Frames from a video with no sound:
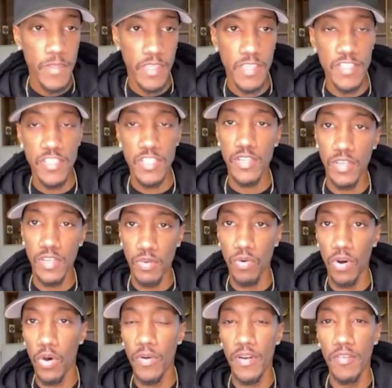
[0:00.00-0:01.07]
continue to
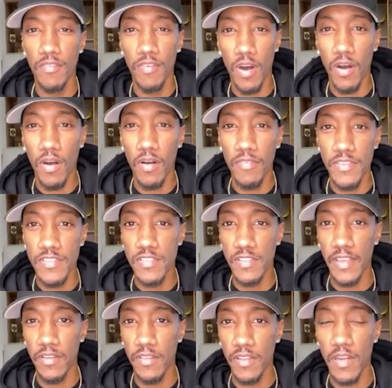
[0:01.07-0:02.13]
grow and evolve and
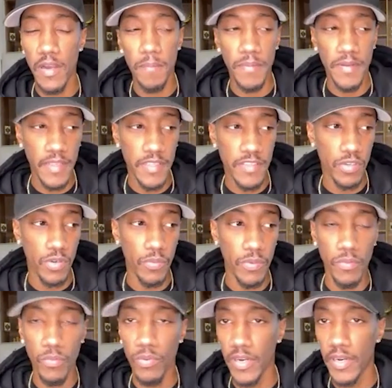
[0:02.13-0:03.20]
scale the company. And so
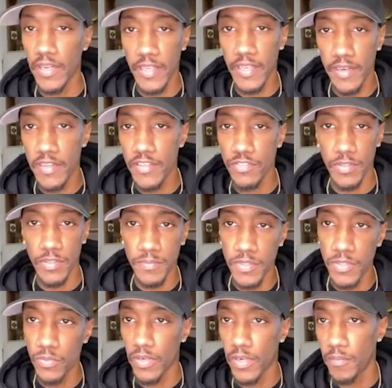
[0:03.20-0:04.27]
we're going to get into
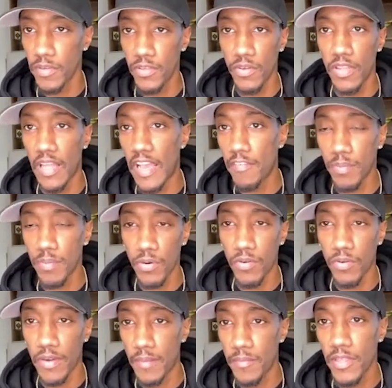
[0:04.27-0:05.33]
scripted. We're going to be doing live
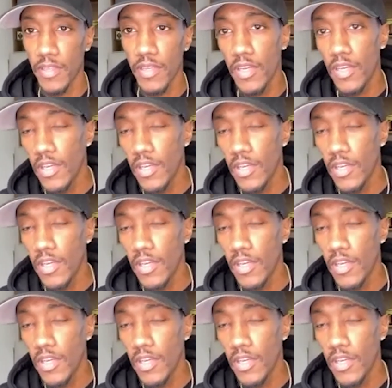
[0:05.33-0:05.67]
programming.